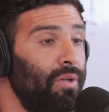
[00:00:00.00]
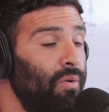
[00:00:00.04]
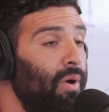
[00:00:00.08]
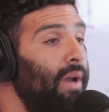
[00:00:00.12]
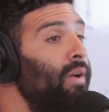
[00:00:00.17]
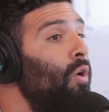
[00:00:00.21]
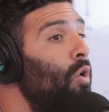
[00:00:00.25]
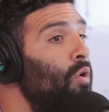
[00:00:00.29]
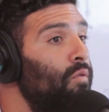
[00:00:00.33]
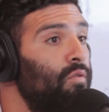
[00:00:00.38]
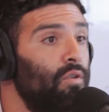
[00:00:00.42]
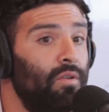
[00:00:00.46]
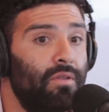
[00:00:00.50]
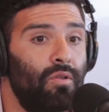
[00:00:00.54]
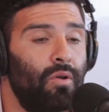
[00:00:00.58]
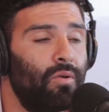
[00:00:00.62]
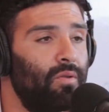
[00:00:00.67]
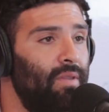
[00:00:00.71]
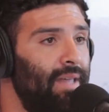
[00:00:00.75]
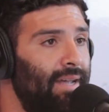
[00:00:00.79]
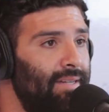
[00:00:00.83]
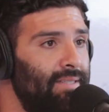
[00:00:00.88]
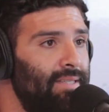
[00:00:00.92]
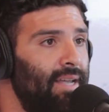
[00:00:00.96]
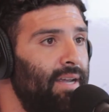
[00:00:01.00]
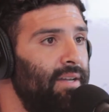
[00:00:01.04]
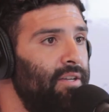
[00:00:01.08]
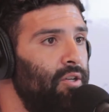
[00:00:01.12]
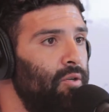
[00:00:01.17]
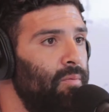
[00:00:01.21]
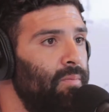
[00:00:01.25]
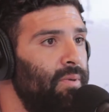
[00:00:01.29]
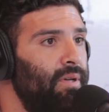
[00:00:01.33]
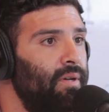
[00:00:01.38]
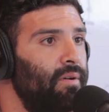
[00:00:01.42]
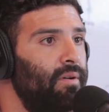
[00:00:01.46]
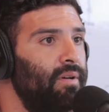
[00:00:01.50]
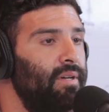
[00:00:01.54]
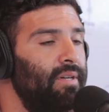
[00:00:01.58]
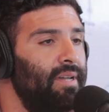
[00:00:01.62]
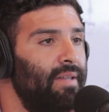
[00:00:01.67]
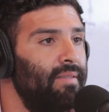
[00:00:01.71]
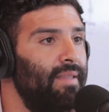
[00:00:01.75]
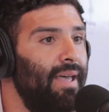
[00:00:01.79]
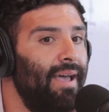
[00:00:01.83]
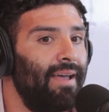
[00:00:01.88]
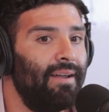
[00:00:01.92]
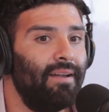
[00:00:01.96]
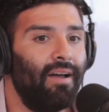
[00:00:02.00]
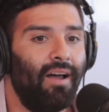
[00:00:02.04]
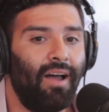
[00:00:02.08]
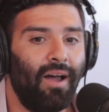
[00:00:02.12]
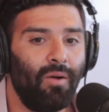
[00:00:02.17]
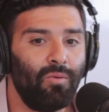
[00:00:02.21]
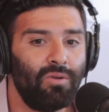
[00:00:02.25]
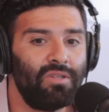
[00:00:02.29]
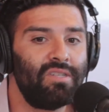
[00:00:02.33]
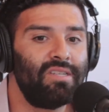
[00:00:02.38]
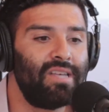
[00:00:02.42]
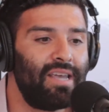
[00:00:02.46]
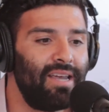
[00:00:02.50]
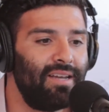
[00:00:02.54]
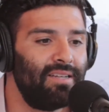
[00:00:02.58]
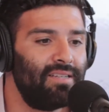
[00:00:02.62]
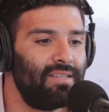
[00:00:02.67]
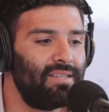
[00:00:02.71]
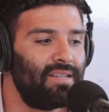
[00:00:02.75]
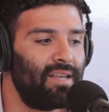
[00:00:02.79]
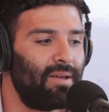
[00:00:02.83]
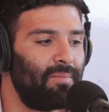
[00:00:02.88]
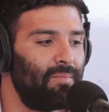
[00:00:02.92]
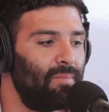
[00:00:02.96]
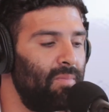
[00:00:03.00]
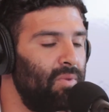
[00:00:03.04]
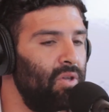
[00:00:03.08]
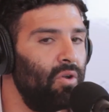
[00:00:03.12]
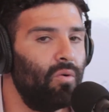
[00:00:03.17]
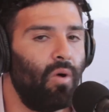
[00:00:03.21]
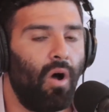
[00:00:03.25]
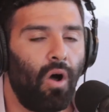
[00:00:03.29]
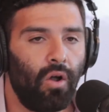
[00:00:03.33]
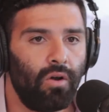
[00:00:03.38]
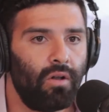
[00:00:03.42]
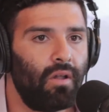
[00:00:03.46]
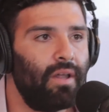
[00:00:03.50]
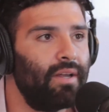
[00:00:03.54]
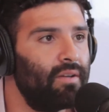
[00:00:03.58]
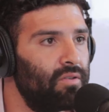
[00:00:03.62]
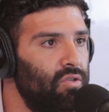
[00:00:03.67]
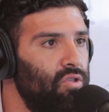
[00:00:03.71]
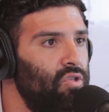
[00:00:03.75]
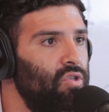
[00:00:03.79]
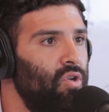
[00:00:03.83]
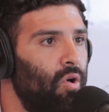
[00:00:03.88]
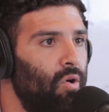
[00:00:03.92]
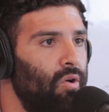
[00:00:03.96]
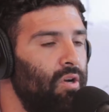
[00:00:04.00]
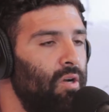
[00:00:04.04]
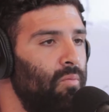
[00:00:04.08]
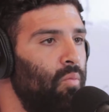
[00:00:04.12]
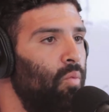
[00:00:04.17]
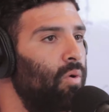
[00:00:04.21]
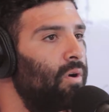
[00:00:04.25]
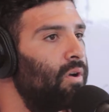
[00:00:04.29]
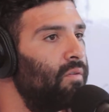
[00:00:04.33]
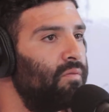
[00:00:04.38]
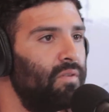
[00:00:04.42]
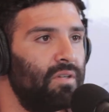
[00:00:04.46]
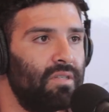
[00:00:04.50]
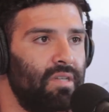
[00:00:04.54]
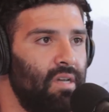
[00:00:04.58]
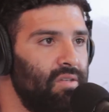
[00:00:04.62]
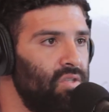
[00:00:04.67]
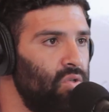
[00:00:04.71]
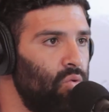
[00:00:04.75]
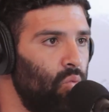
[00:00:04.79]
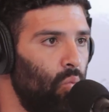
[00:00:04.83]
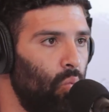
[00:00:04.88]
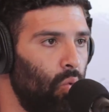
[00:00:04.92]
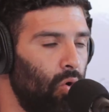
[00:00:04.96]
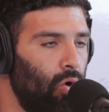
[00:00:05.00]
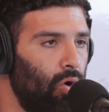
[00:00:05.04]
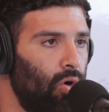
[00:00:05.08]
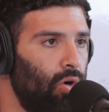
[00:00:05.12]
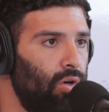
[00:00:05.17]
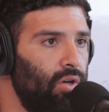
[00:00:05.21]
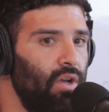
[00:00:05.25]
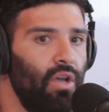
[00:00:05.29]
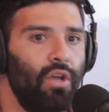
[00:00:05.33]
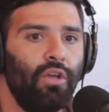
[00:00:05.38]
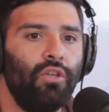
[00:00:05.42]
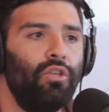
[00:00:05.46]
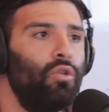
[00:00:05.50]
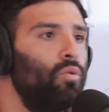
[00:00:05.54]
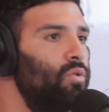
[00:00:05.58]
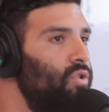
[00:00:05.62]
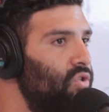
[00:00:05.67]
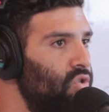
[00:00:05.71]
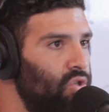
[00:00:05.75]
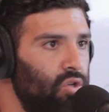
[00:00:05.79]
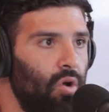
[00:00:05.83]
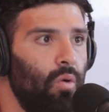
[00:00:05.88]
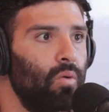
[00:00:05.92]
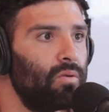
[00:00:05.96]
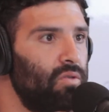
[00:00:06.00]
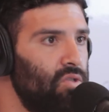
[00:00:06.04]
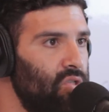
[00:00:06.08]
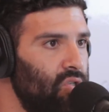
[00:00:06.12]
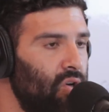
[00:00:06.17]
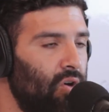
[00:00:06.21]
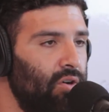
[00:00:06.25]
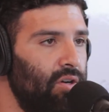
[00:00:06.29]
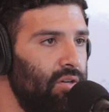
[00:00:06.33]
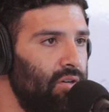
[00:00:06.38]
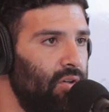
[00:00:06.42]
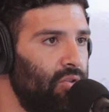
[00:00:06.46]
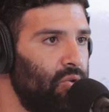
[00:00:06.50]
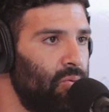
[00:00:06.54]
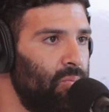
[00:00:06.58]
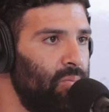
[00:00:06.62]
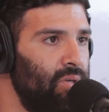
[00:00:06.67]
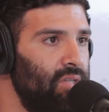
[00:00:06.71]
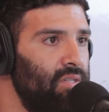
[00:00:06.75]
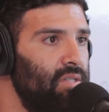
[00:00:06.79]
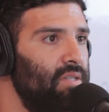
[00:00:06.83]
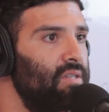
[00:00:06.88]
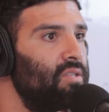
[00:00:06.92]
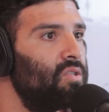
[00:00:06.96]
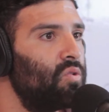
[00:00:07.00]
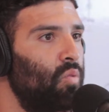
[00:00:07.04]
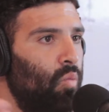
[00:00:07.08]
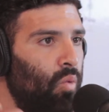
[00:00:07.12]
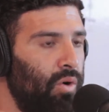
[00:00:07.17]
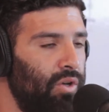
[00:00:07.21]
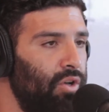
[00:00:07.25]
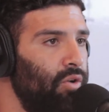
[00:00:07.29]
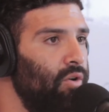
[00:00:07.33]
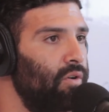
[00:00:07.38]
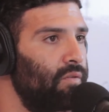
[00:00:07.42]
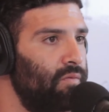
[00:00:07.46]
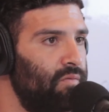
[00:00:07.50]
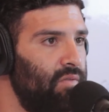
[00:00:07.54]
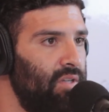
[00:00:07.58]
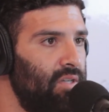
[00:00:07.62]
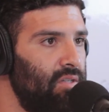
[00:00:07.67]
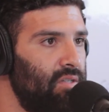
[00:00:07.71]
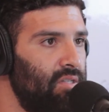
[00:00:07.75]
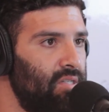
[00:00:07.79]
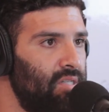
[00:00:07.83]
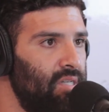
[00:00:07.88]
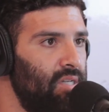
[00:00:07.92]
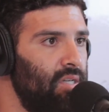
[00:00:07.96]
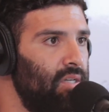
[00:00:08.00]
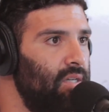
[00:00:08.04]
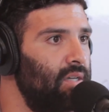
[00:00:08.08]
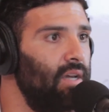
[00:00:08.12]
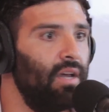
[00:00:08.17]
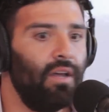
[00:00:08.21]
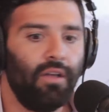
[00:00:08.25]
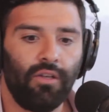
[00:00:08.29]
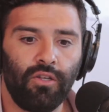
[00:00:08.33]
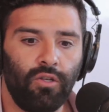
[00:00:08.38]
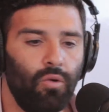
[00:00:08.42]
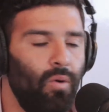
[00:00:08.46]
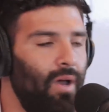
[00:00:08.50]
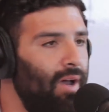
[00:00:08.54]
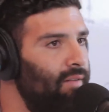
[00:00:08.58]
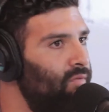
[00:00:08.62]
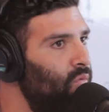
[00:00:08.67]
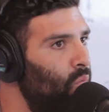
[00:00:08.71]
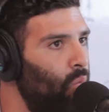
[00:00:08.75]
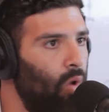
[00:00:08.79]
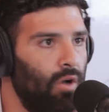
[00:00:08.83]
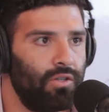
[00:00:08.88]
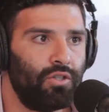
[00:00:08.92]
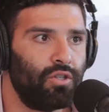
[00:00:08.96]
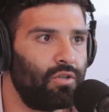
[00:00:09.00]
right, over that 10-year period. And that I was saying to them, unlike a startup where if it doesn't work, you just go and start another business. When you're a VC, you have one